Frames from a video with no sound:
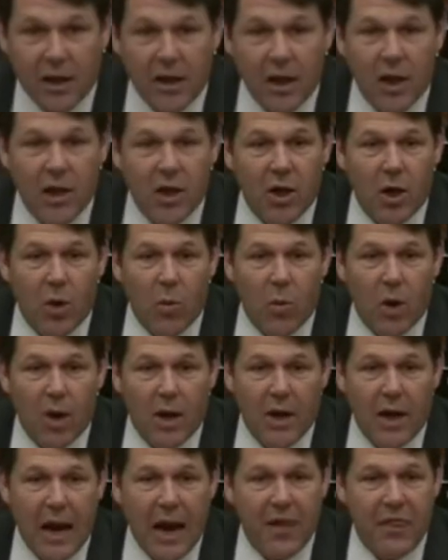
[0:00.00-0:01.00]
You know
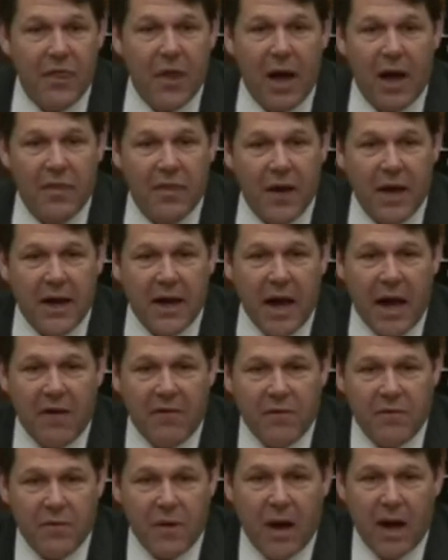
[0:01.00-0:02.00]
what? I think
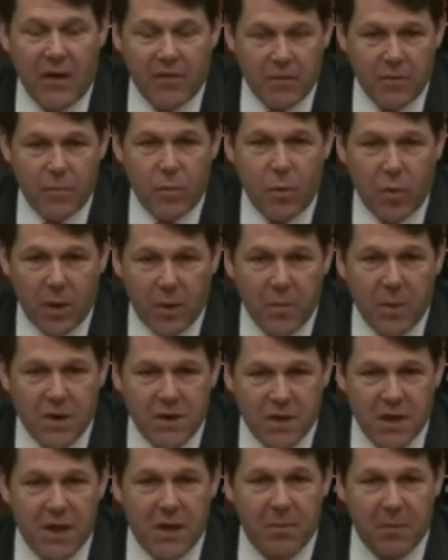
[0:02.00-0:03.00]
I've pretty much
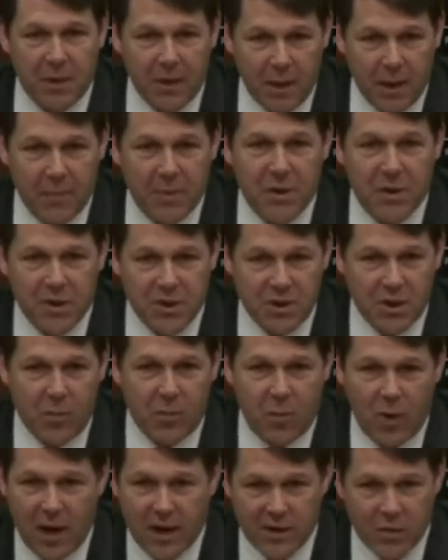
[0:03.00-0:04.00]
hit it, but let me just
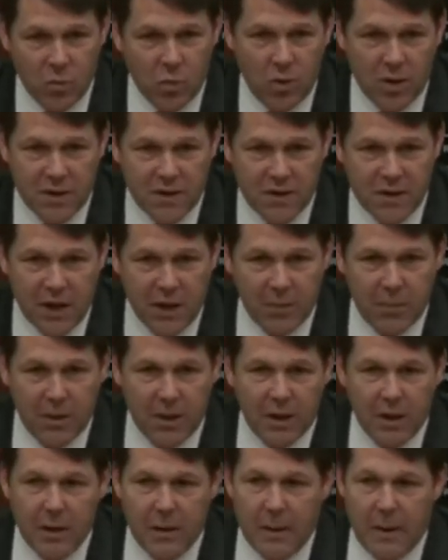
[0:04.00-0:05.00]
summarize in one statement.
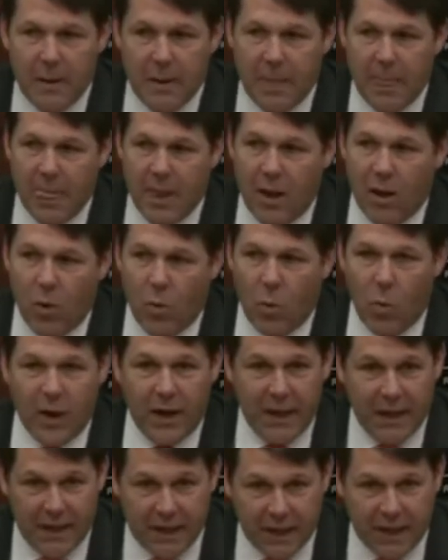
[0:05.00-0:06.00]
We
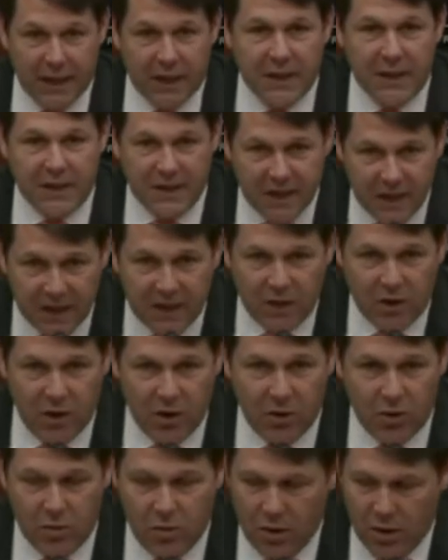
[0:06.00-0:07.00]
need to
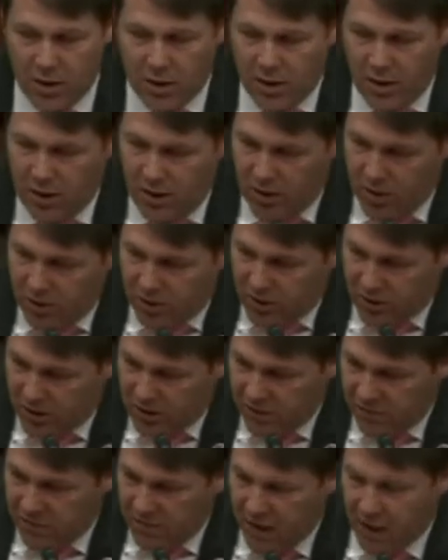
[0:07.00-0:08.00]
continue to
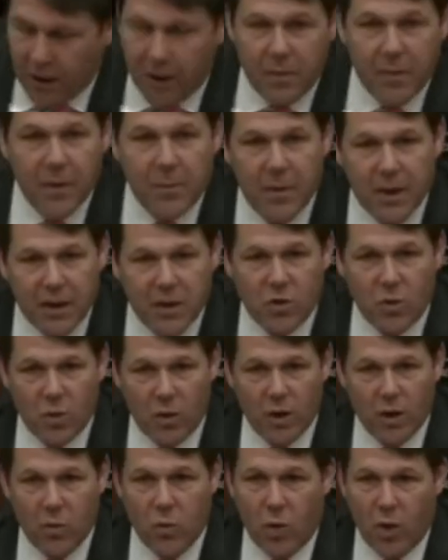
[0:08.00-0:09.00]
develop the
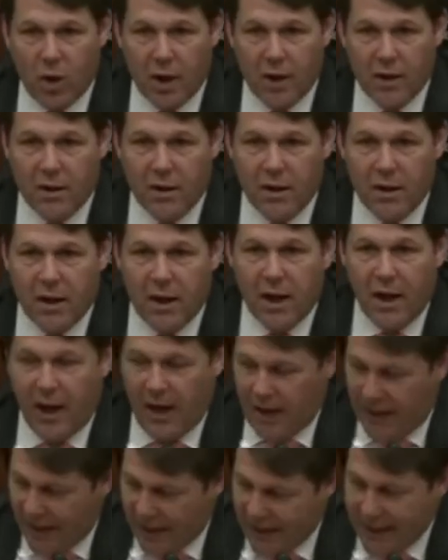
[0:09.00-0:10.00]
B-21
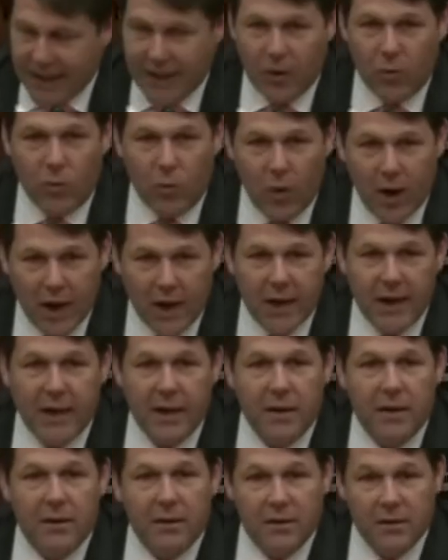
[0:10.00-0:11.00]
and get it
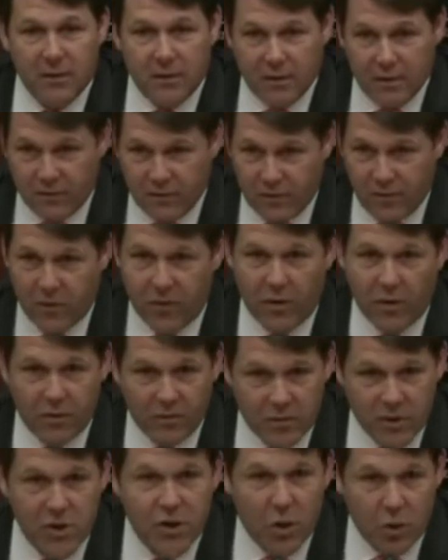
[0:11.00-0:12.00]
ready for
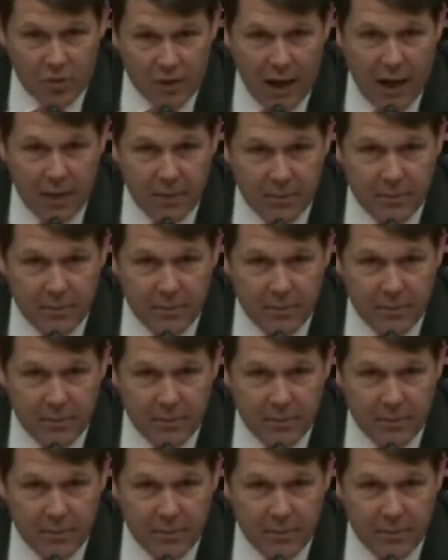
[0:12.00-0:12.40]
showtime